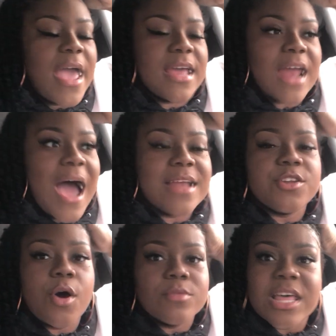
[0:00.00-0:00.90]
and I
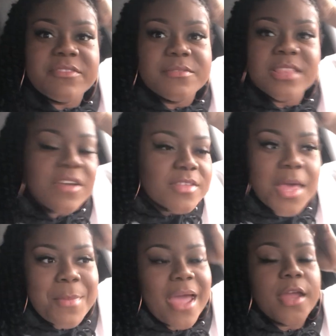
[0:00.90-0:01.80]
don't never
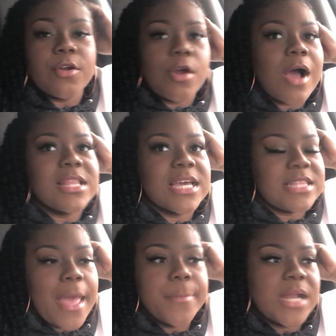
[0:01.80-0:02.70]
let my hair grow out like that,